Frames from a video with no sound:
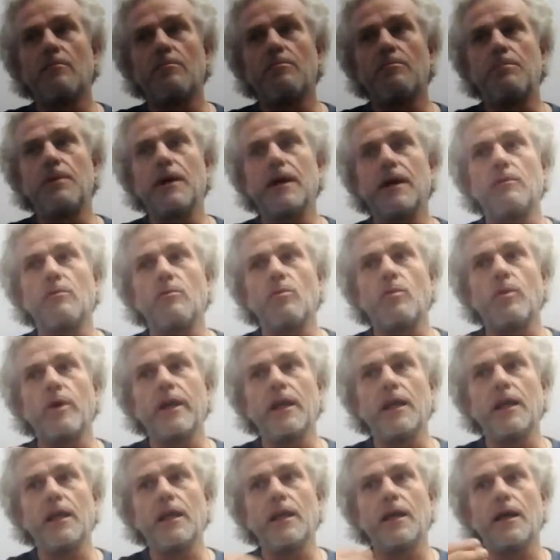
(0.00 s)
But
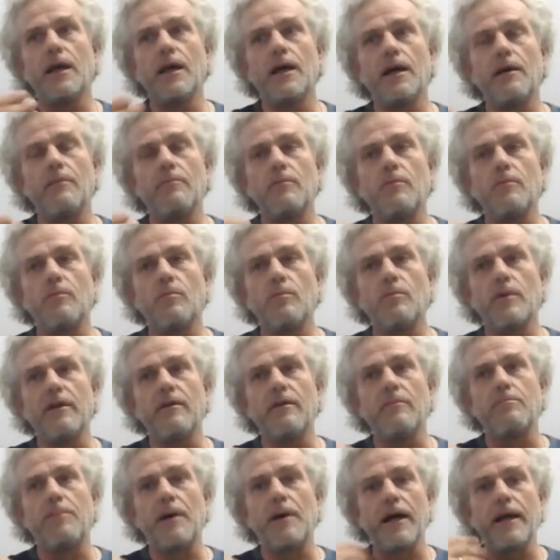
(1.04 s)
we,
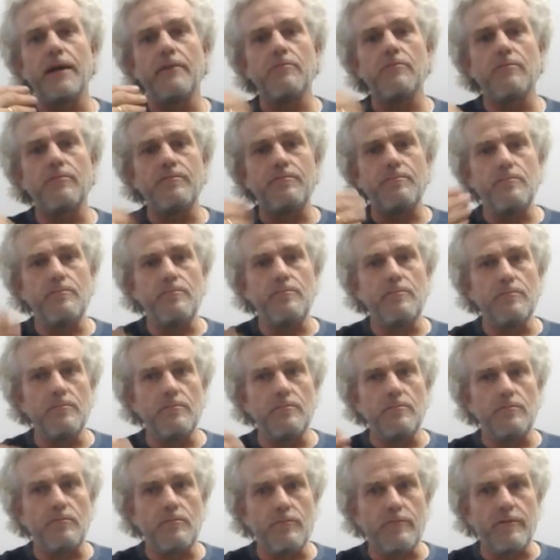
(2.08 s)
by
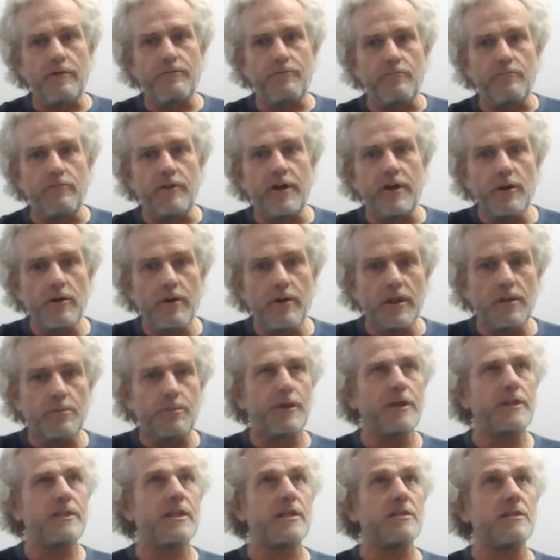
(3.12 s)
renewing the
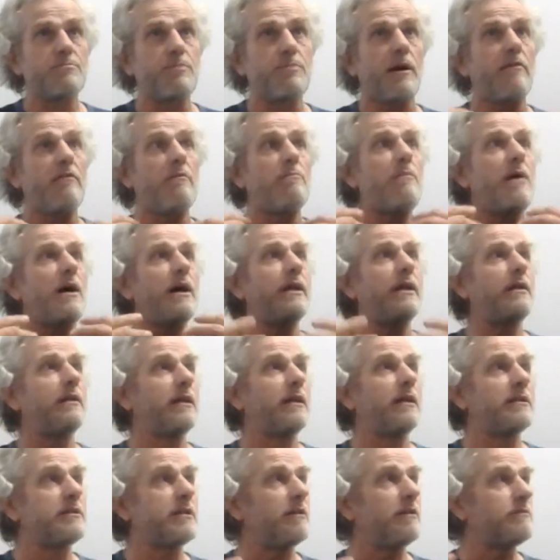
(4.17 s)
precepts, by reminding
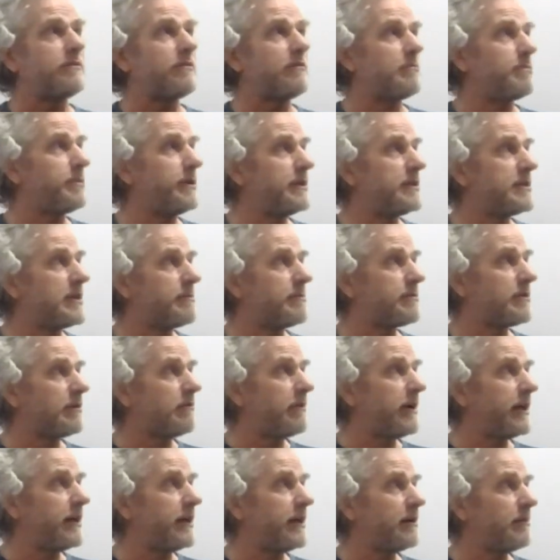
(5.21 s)
ourselves of the precepts on a
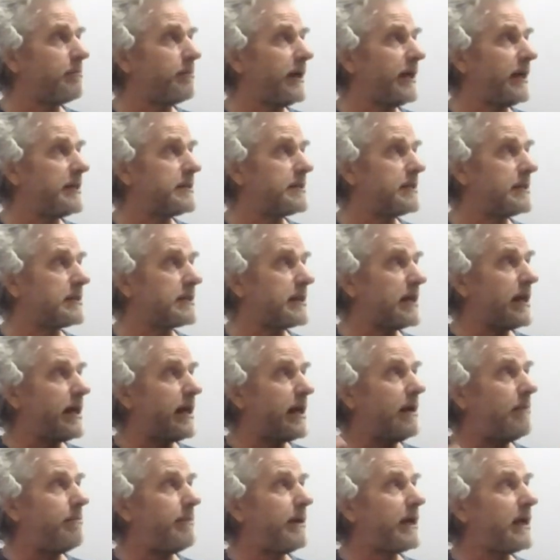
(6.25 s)
regular basis,
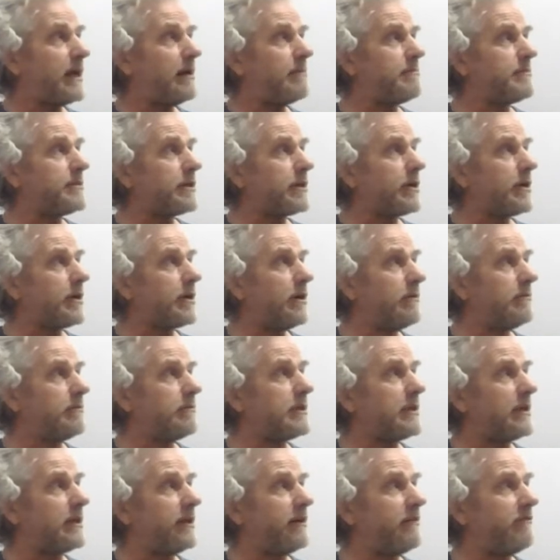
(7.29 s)
it becomes a code
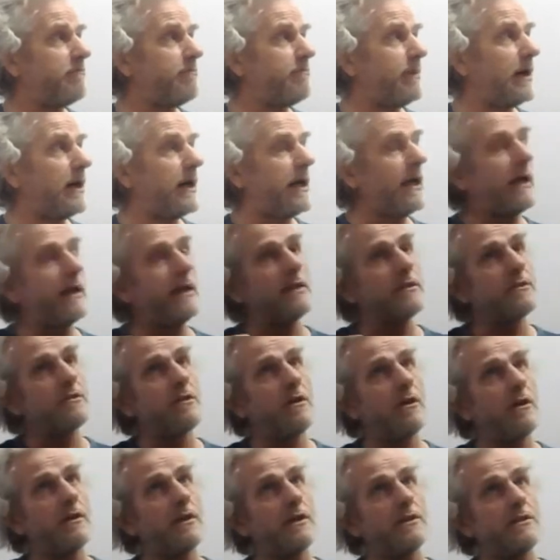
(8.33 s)
to live by. And it's
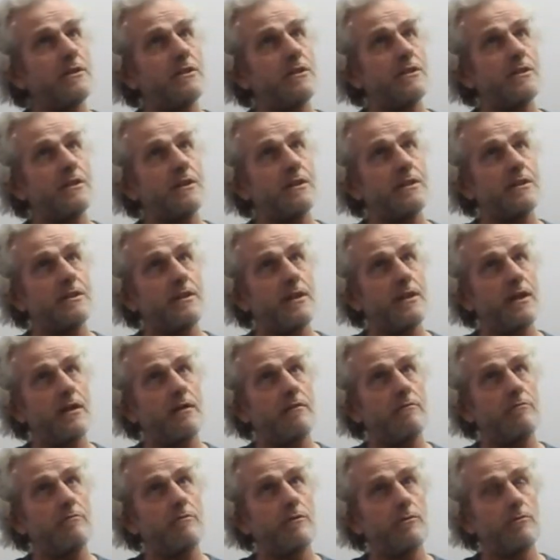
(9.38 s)
not just a set
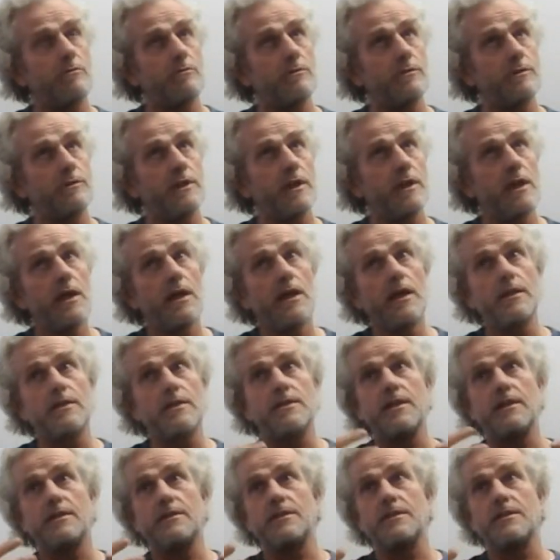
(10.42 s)
of rules,
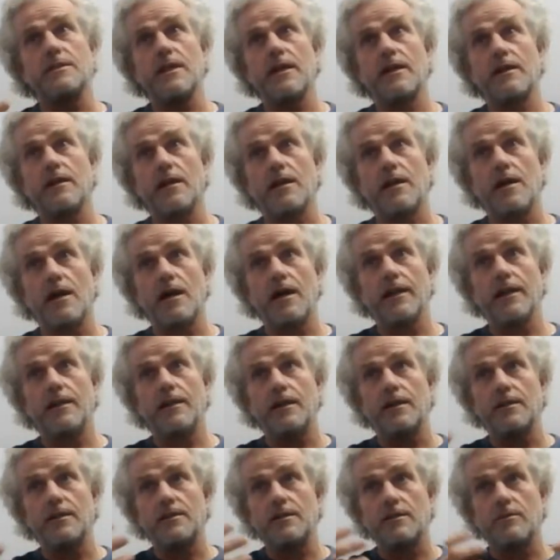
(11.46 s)
it's a set of
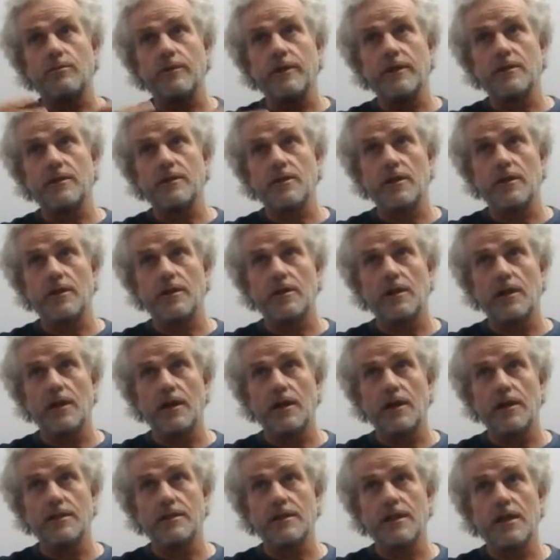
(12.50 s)
guidelines that we
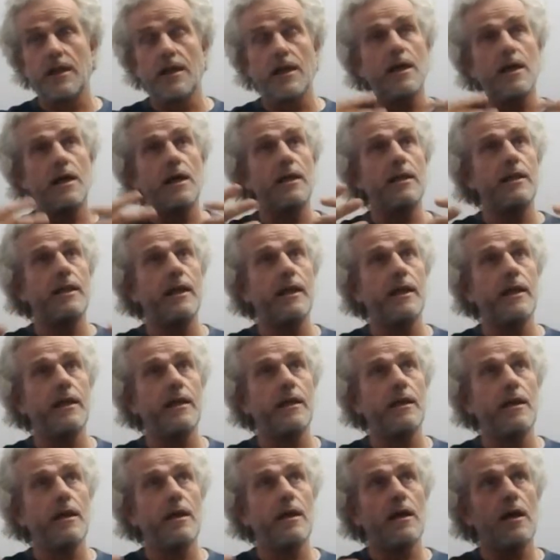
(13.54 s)
internalize, and
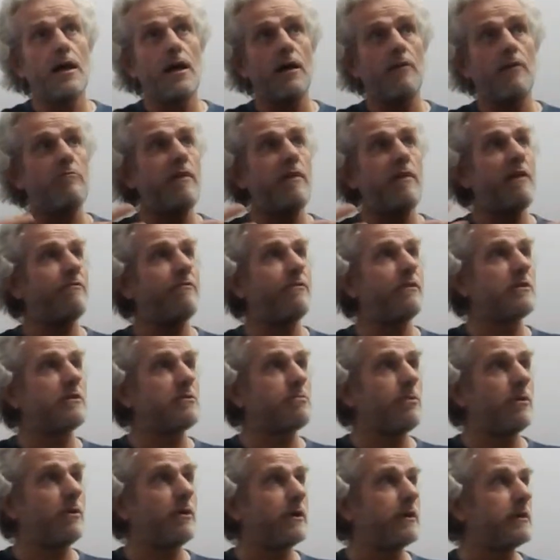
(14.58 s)
they are reference
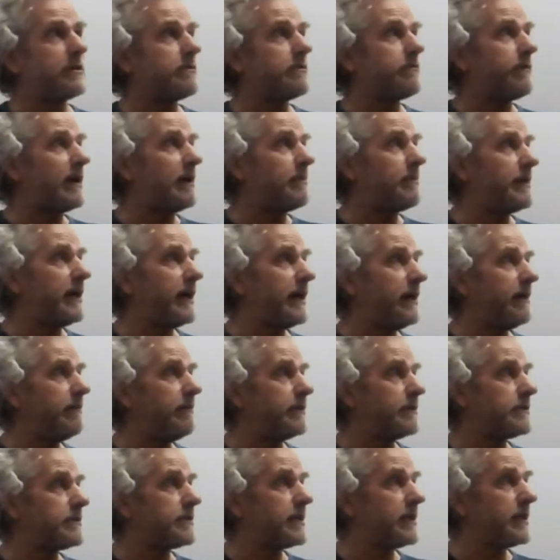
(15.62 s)
points for our
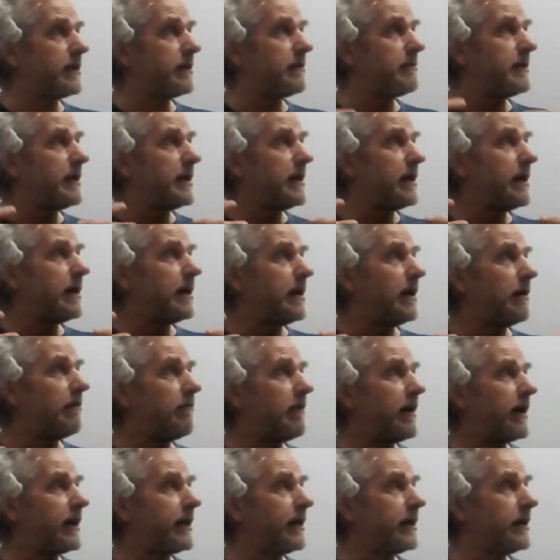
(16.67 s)
behavior. So they're a
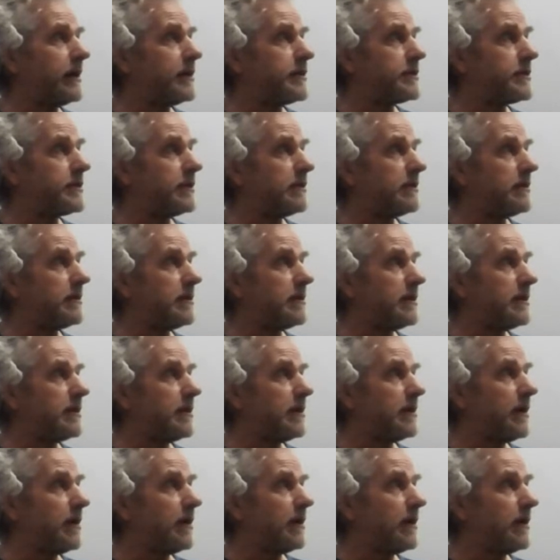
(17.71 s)
recognition
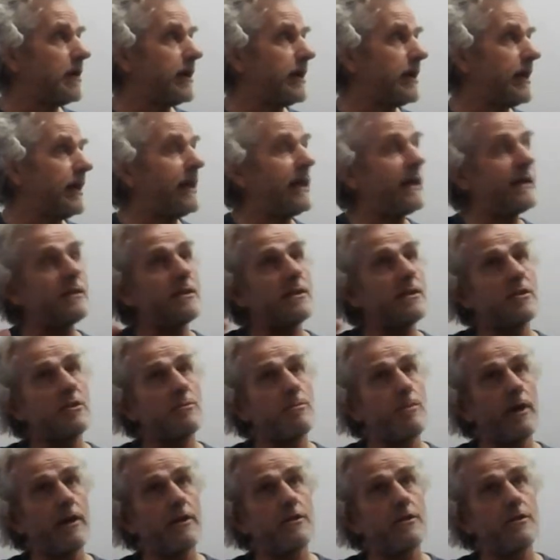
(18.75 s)
in
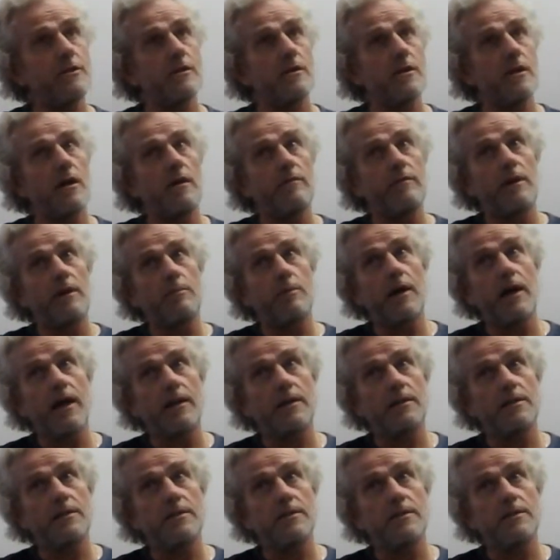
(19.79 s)
anticipation of our
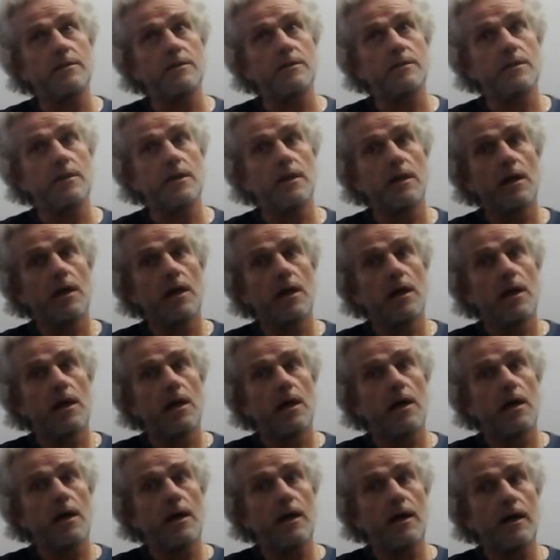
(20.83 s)
practice.
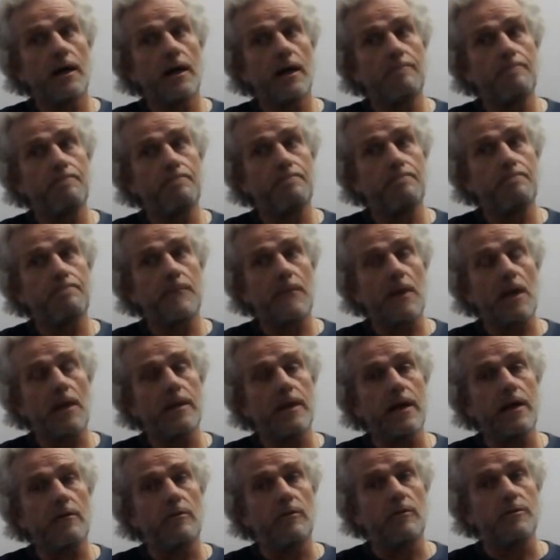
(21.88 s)
And
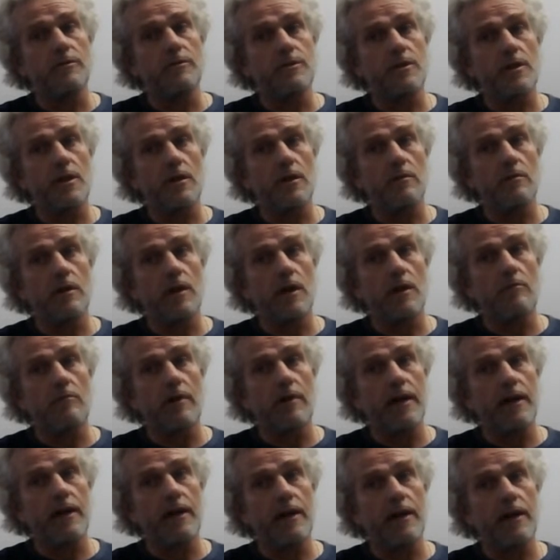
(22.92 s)
they're also a
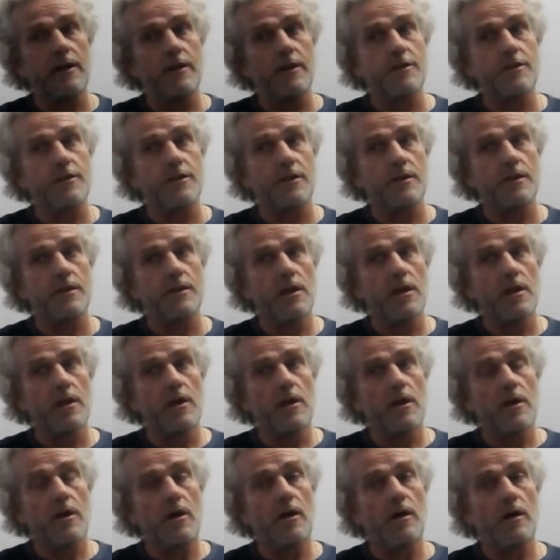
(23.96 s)
recognition
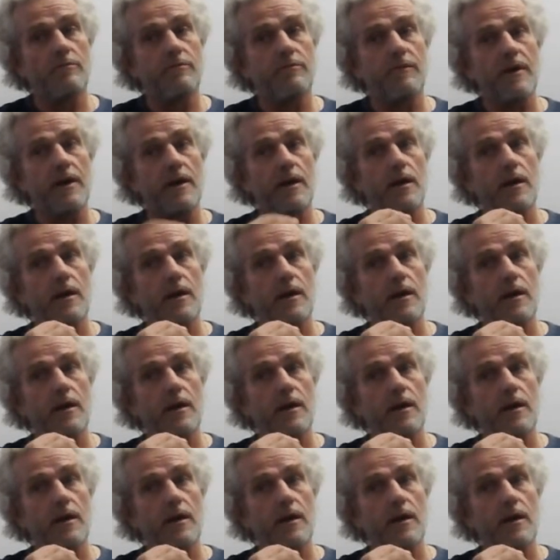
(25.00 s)
of